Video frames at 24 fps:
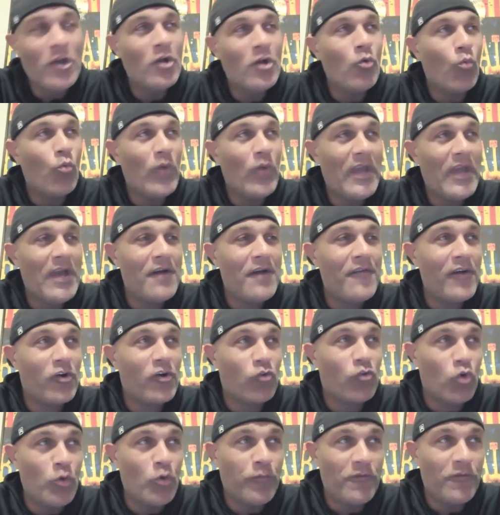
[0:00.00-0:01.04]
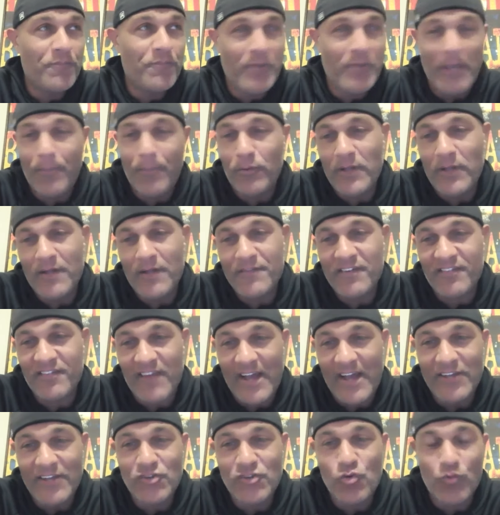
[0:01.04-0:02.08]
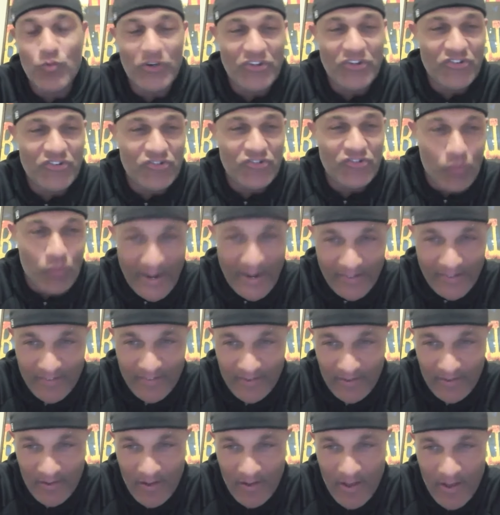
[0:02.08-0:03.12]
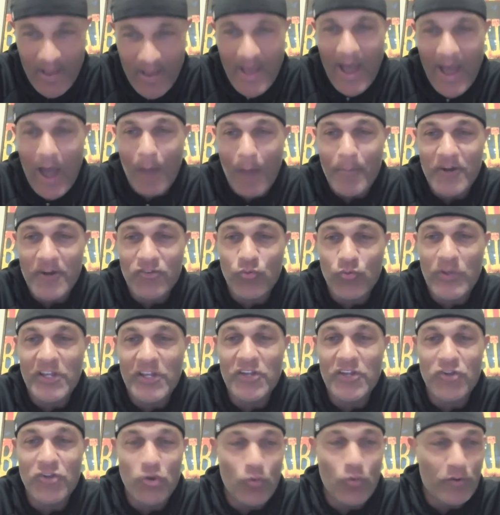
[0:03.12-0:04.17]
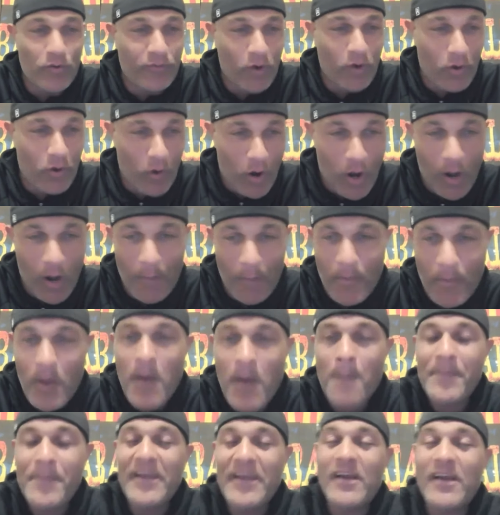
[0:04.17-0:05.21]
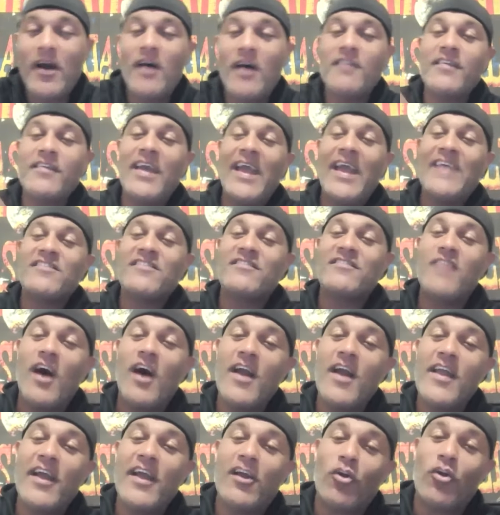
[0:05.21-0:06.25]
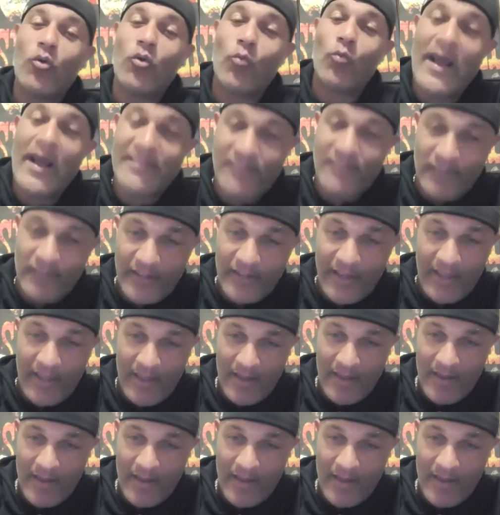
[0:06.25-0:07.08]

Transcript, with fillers: We have a group of people that have decided to restrict how much we can do with our arm because it's done incorrectly.